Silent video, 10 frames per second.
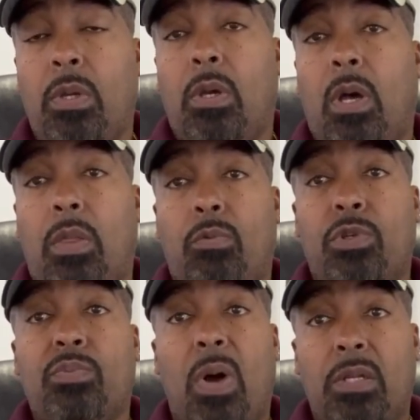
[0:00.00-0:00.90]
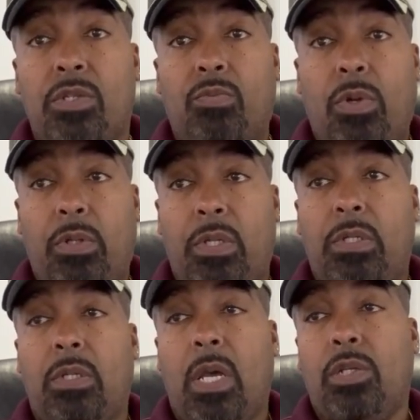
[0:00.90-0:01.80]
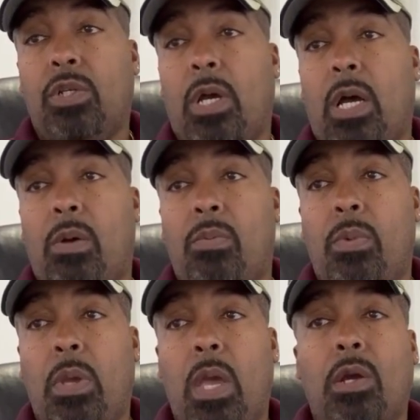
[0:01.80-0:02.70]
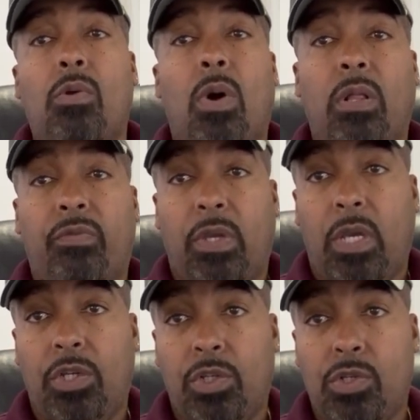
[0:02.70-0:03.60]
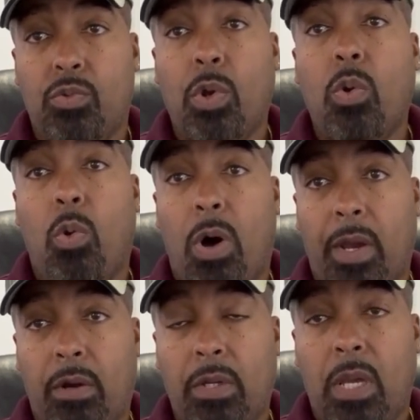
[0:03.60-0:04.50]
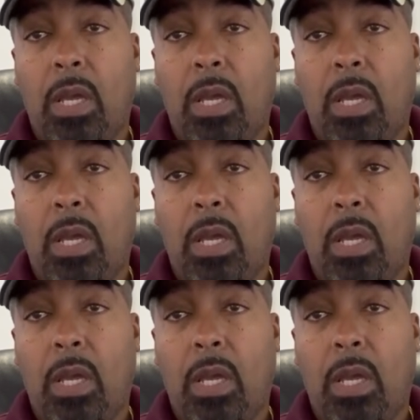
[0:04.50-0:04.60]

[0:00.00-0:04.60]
the responsibility to that job, and qualifications required.